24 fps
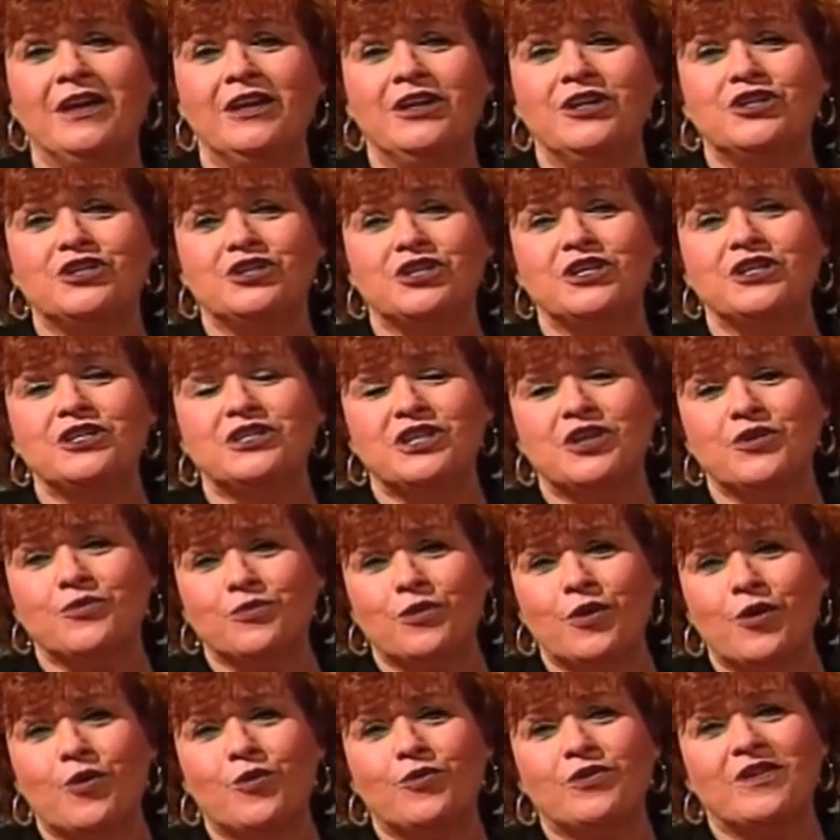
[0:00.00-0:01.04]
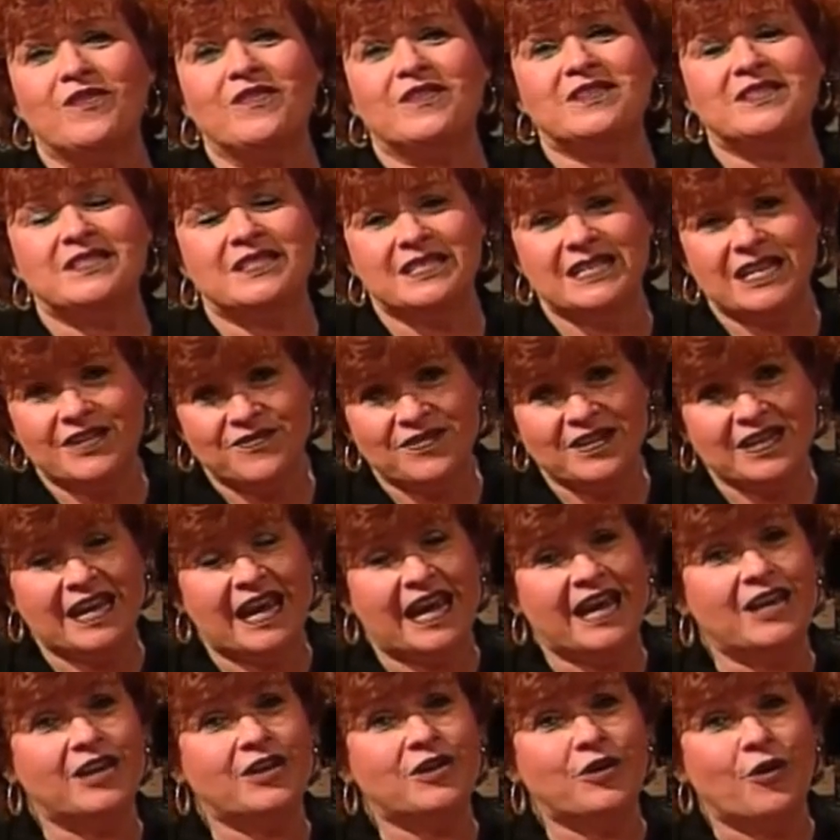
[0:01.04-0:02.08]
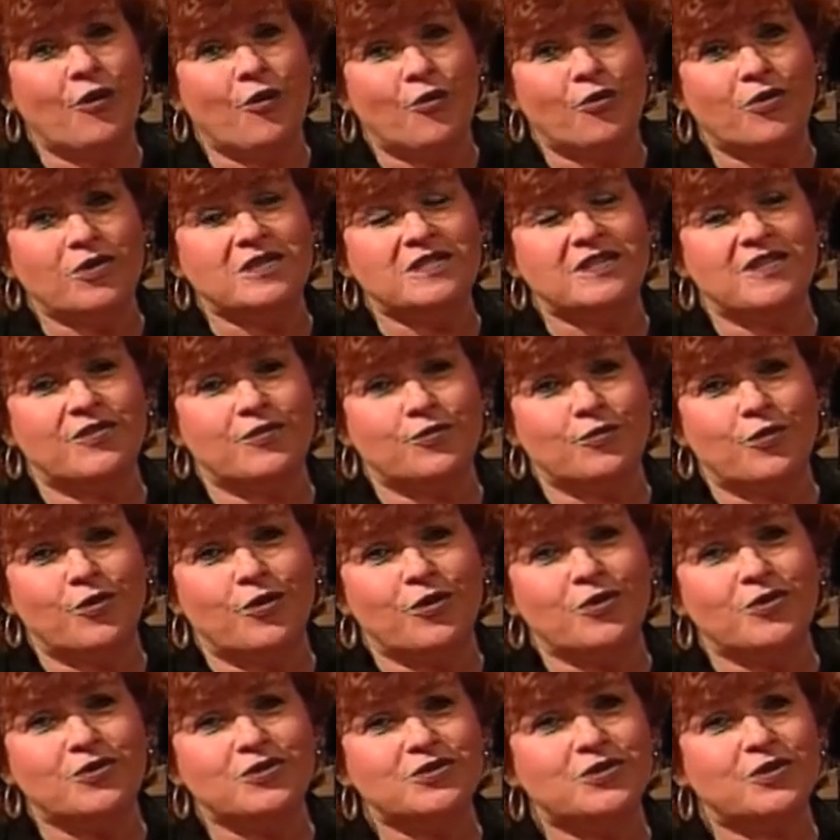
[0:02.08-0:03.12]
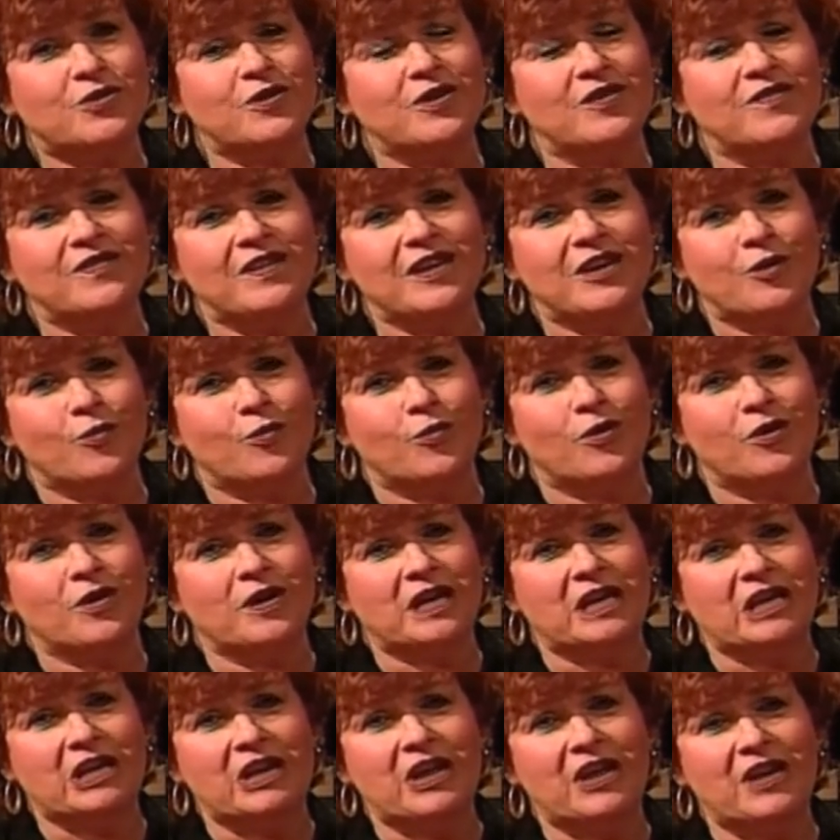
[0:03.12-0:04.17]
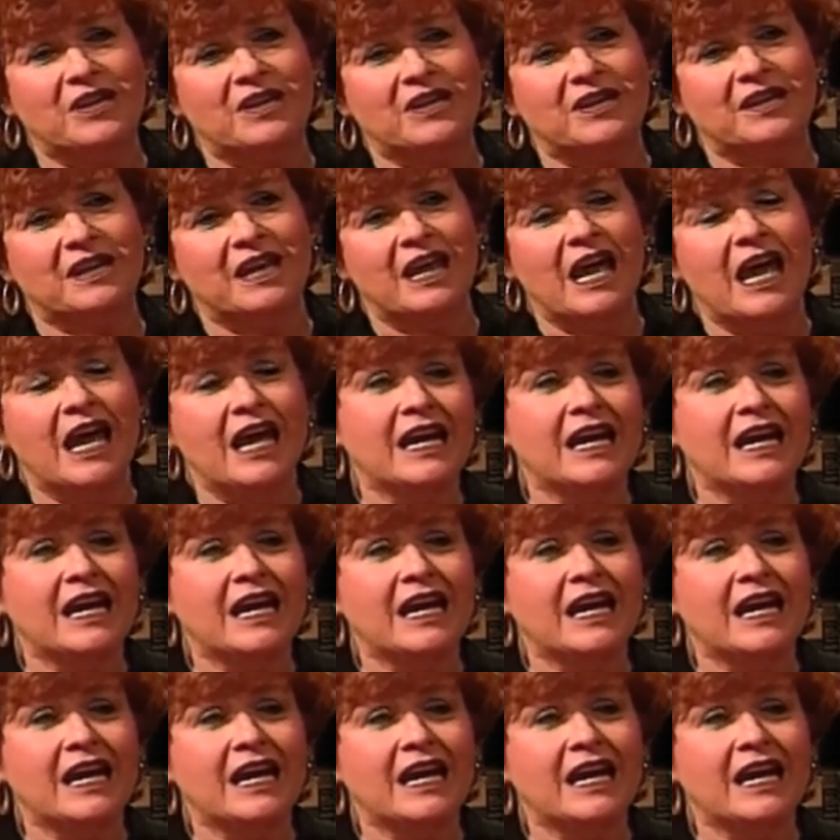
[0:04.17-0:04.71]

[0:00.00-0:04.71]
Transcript: she is enrolled in a certificated course at the Royal School of Needlework in London.